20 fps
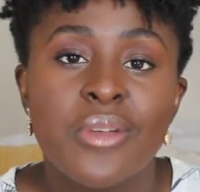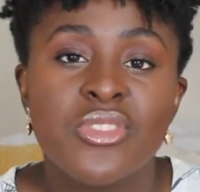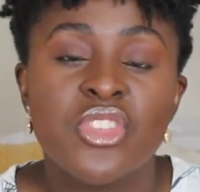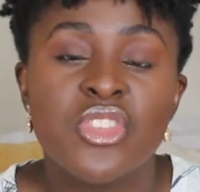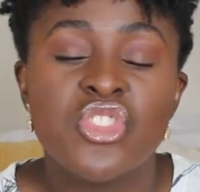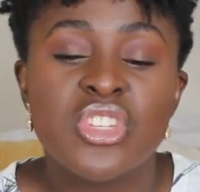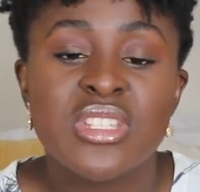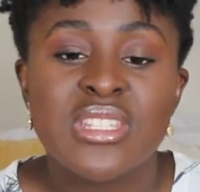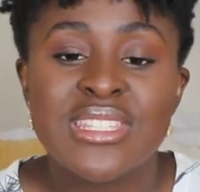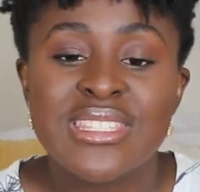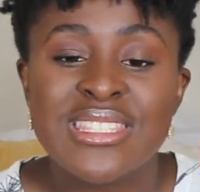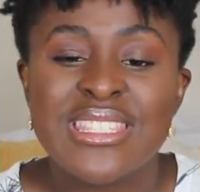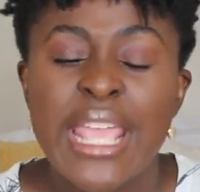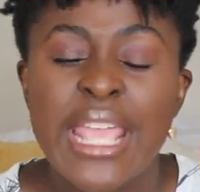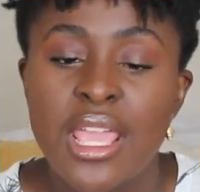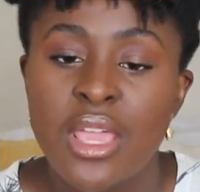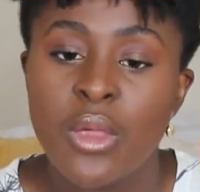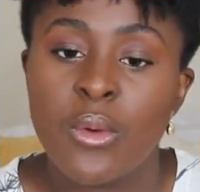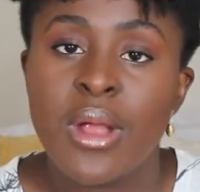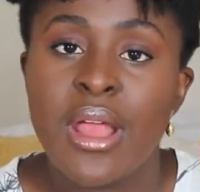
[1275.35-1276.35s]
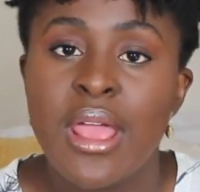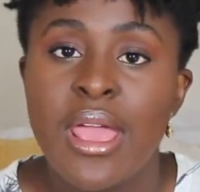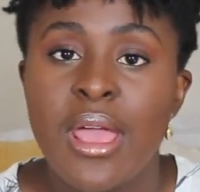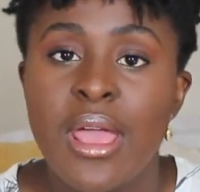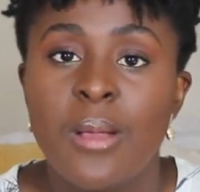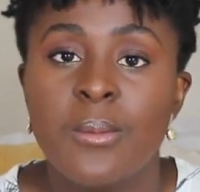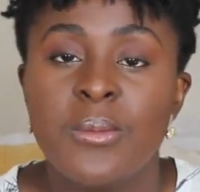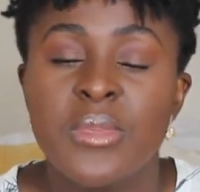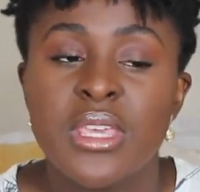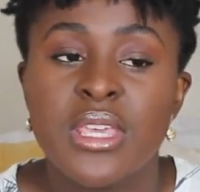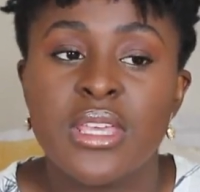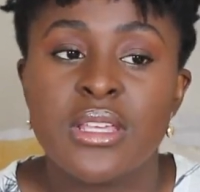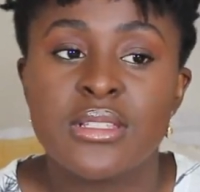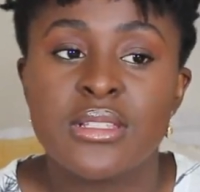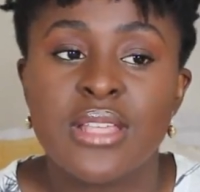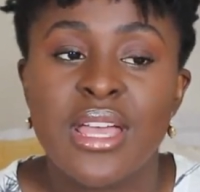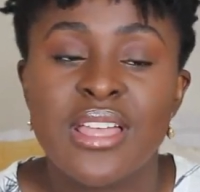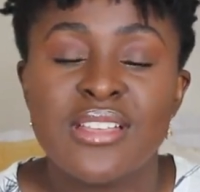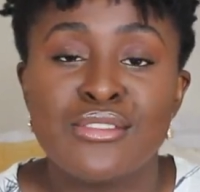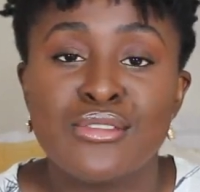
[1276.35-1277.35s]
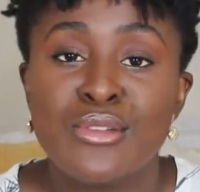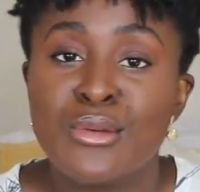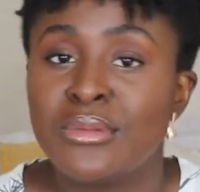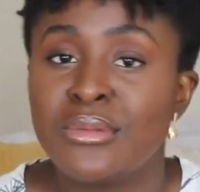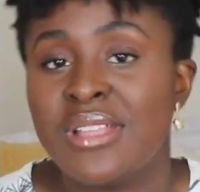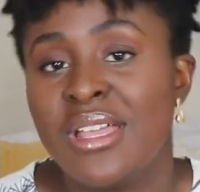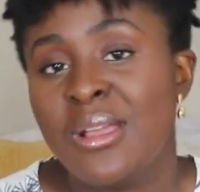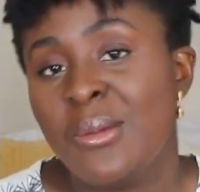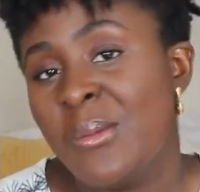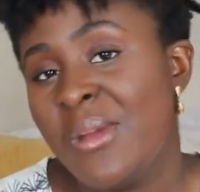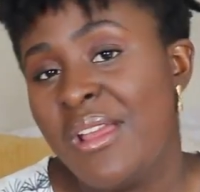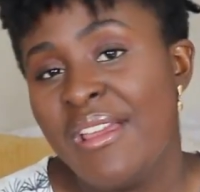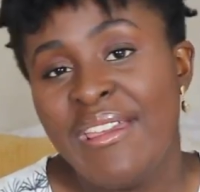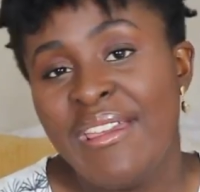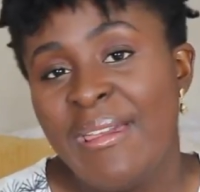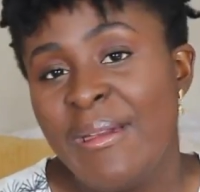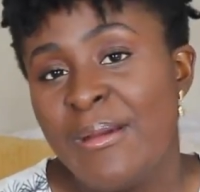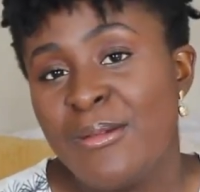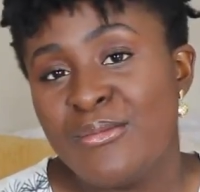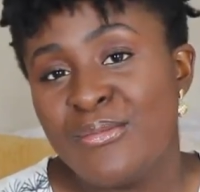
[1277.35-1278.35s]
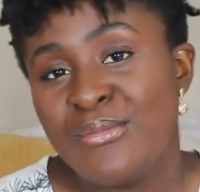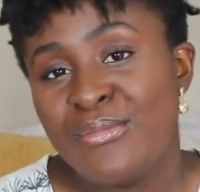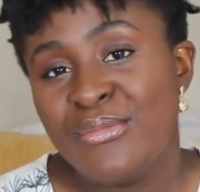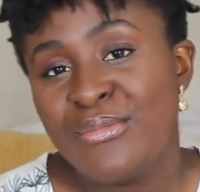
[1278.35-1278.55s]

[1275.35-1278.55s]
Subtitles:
I'm not just staying where I am because I don't like where I am.